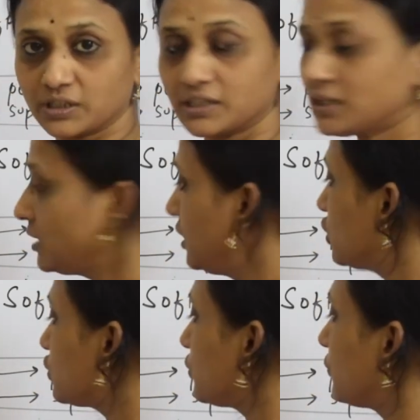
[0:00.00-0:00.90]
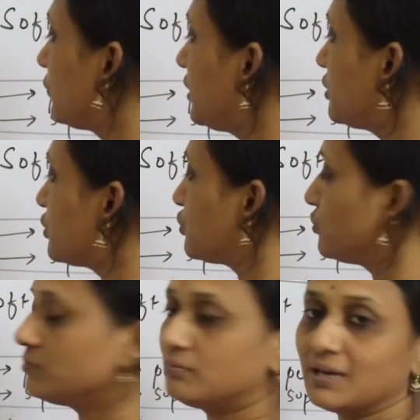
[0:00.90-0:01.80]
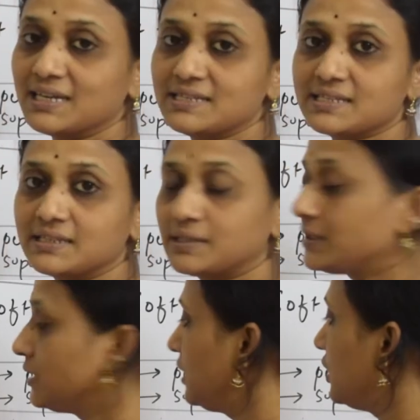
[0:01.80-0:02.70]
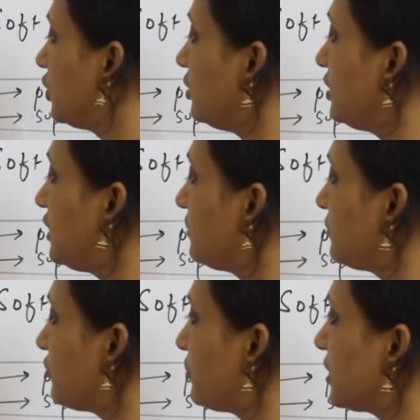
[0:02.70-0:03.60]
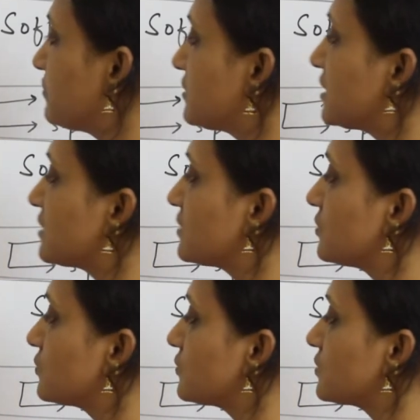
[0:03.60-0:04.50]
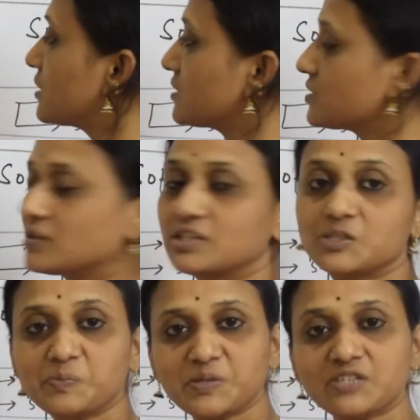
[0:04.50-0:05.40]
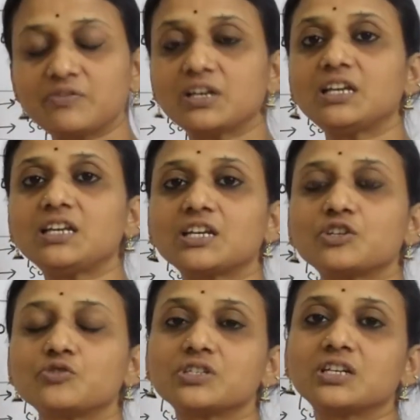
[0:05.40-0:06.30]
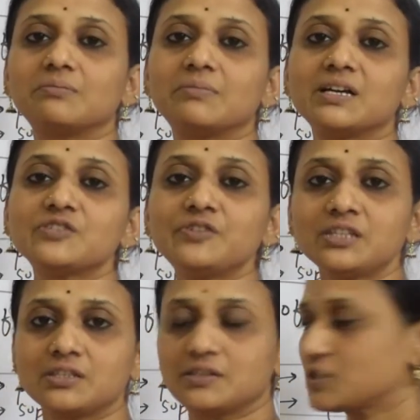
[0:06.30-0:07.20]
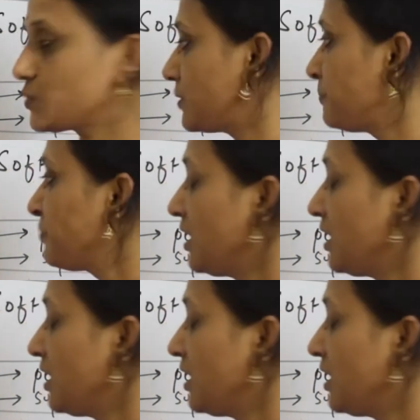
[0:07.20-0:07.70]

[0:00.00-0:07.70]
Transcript: Correct? So, you are going to write two. Balance it. Now, lithiums have become six, six. Specifically, nitrogen combines with this one.